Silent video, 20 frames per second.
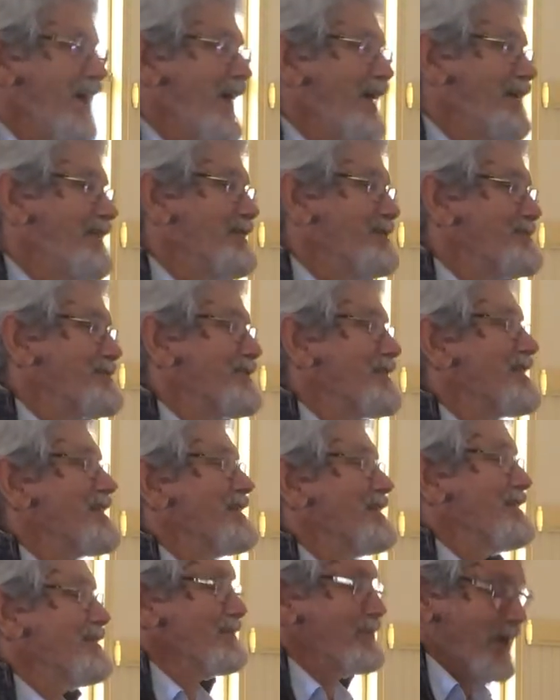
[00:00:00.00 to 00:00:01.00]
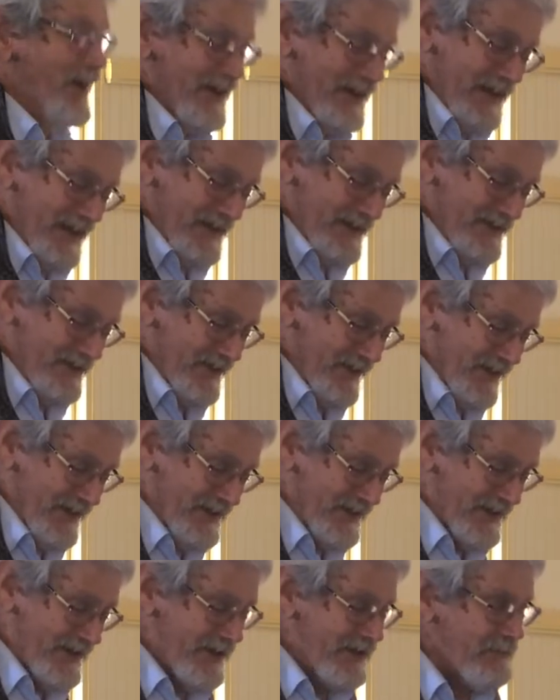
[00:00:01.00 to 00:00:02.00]
on the right-hand side
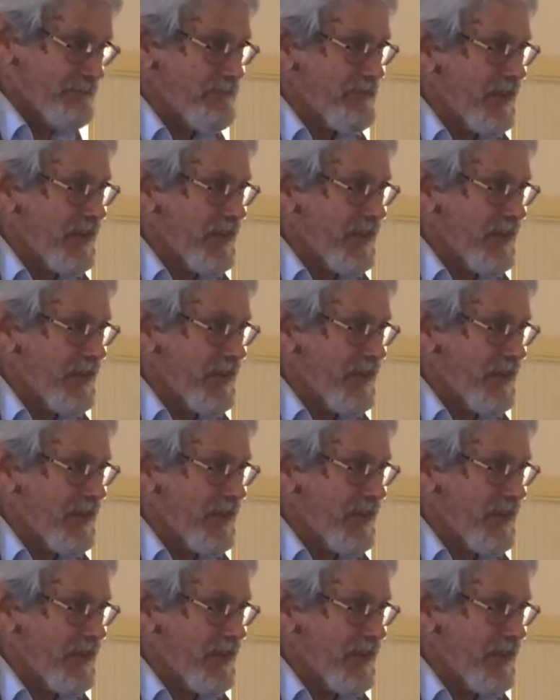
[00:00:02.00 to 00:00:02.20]
there,